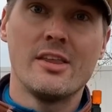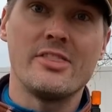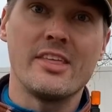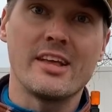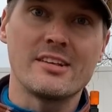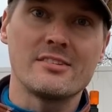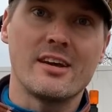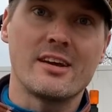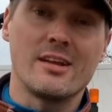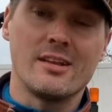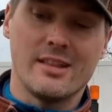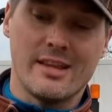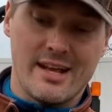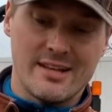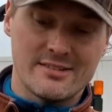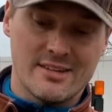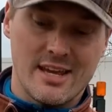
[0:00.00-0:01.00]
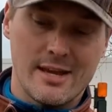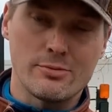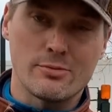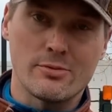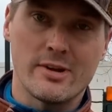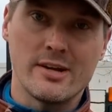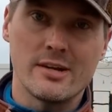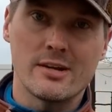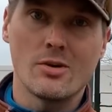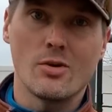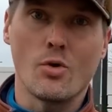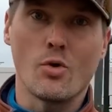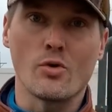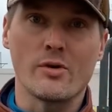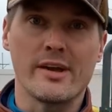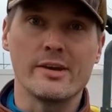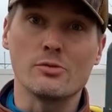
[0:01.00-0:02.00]
Things like a landscape rake
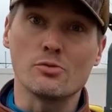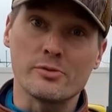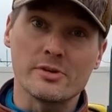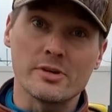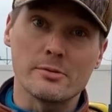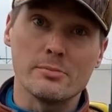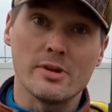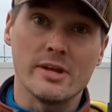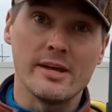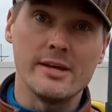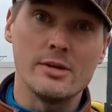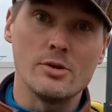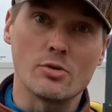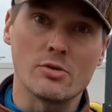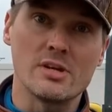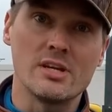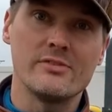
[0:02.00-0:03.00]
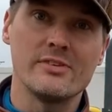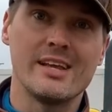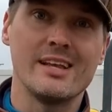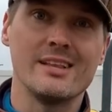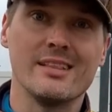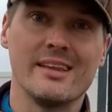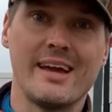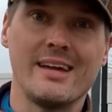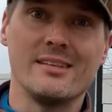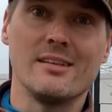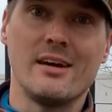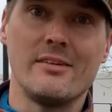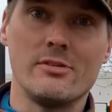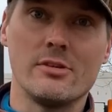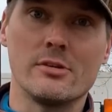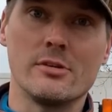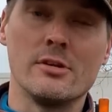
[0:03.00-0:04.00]
or a rear blade or even a land
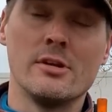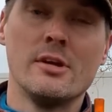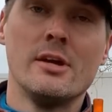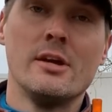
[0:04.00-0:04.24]
leveler